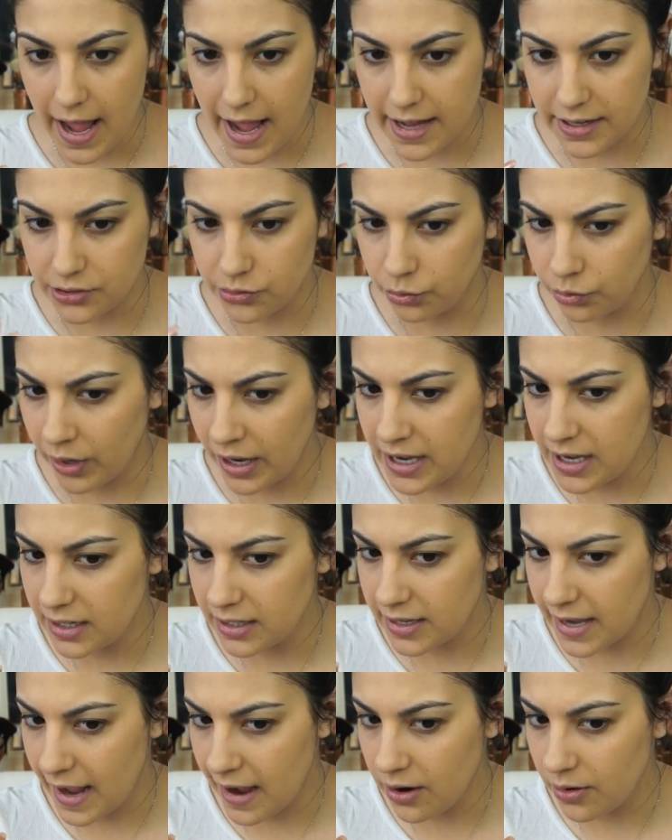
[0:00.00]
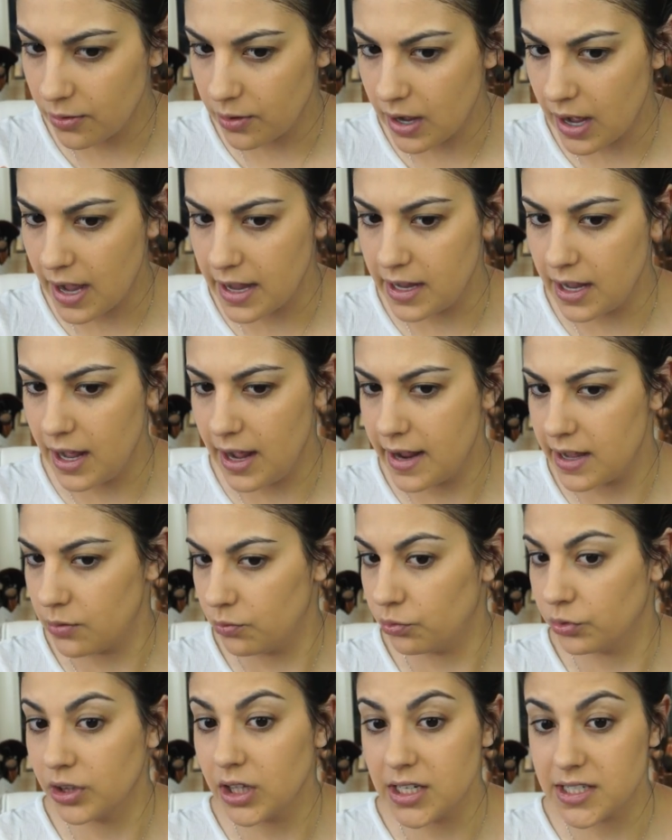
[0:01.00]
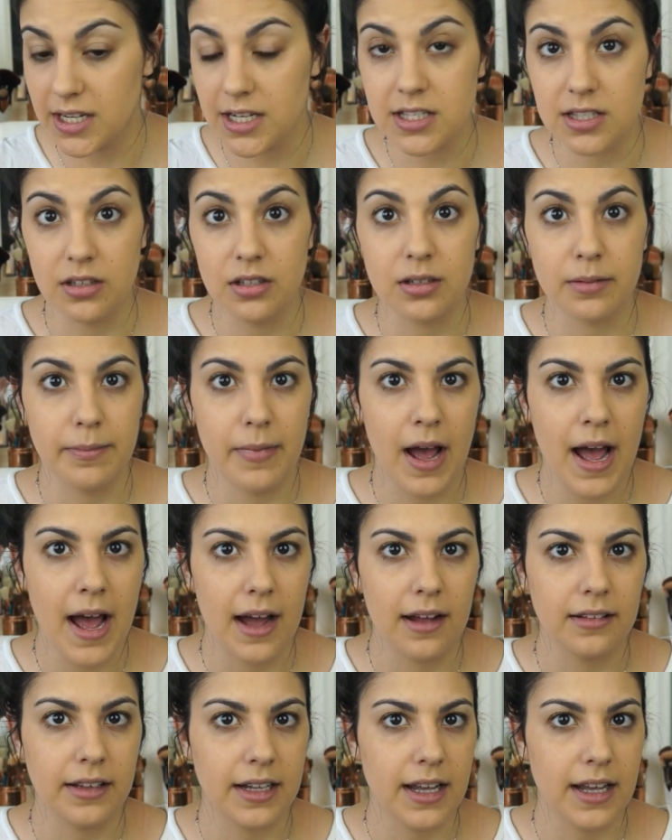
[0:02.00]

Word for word: and right now I it really does look matte.